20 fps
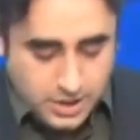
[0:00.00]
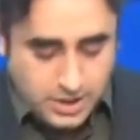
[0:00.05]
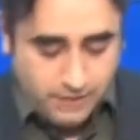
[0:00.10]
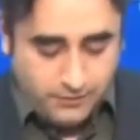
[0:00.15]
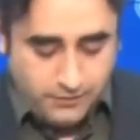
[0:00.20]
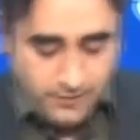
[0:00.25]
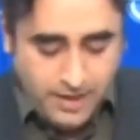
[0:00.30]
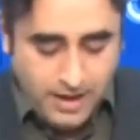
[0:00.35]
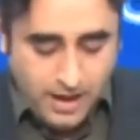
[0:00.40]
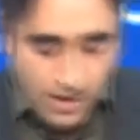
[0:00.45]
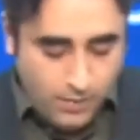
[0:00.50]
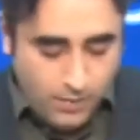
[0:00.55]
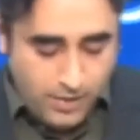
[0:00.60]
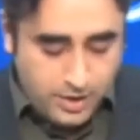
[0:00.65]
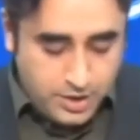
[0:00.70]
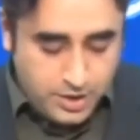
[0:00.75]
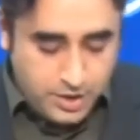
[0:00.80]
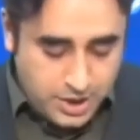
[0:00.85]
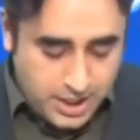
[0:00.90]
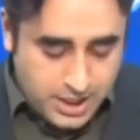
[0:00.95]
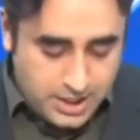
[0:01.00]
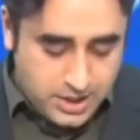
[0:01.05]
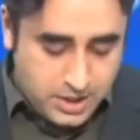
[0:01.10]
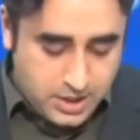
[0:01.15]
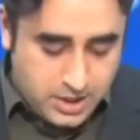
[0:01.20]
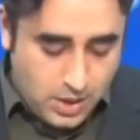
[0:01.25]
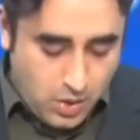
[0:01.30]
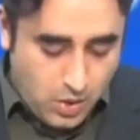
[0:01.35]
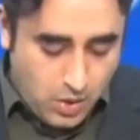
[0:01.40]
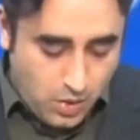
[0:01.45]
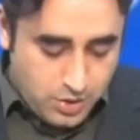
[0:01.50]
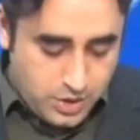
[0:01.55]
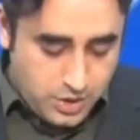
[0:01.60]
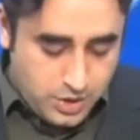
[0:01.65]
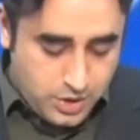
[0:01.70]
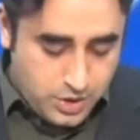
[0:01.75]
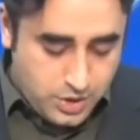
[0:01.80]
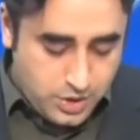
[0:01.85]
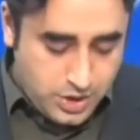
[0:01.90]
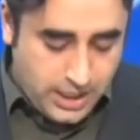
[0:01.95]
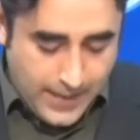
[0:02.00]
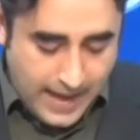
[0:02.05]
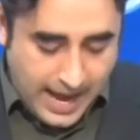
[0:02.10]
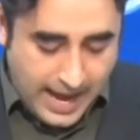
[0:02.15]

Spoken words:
we are just launching a plan.